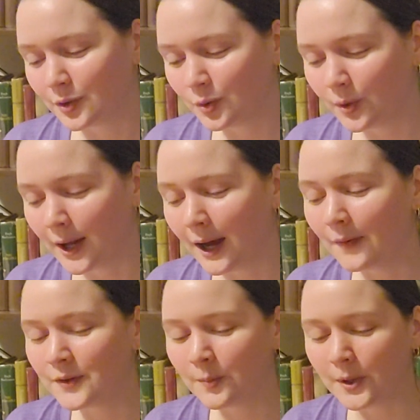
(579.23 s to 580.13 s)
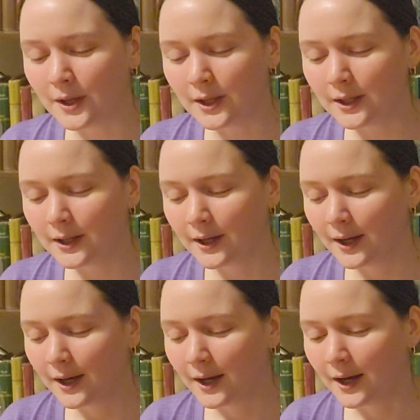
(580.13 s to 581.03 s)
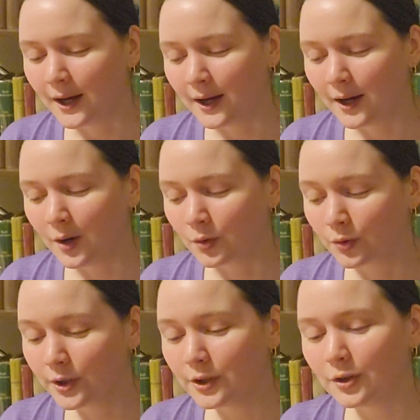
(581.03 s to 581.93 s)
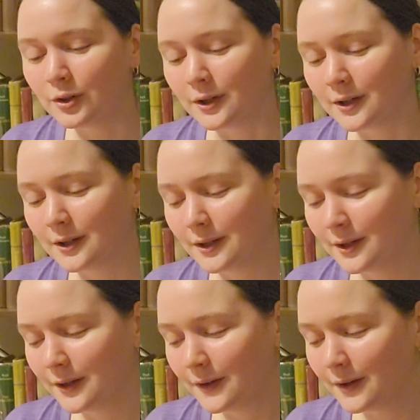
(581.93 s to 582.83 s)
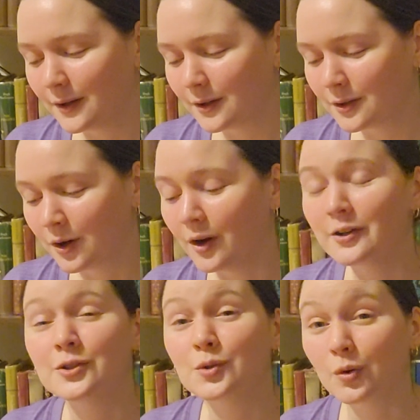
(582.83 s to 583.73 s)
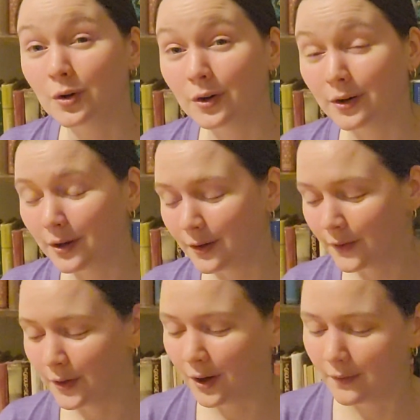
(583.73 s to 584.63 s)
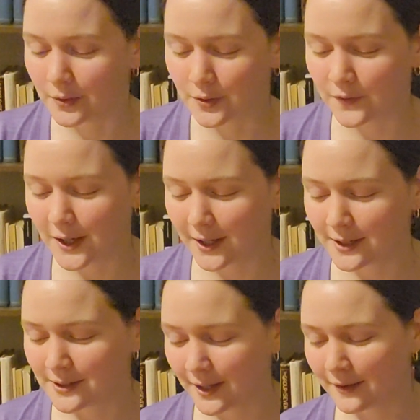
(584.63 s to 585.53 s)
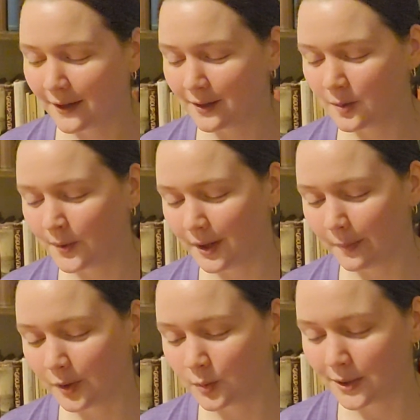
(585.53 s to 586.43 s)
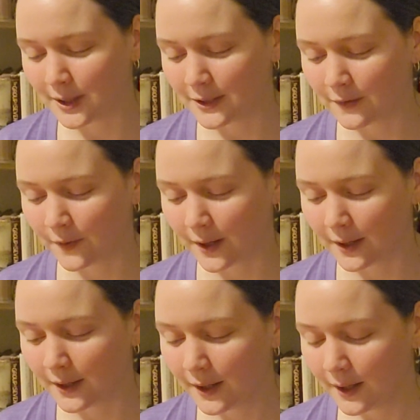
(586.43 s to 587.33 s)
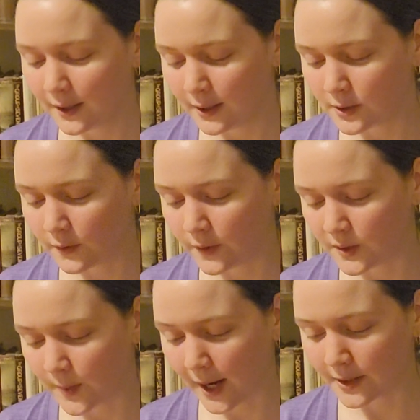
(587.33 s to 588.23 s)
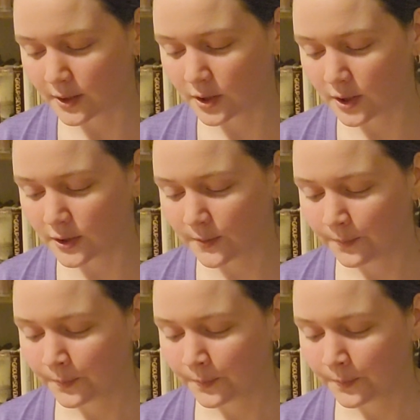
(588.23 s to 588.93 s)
you would have to be a real connoisseur of the novels of Dickens, I think, to be able to identify each of these passages.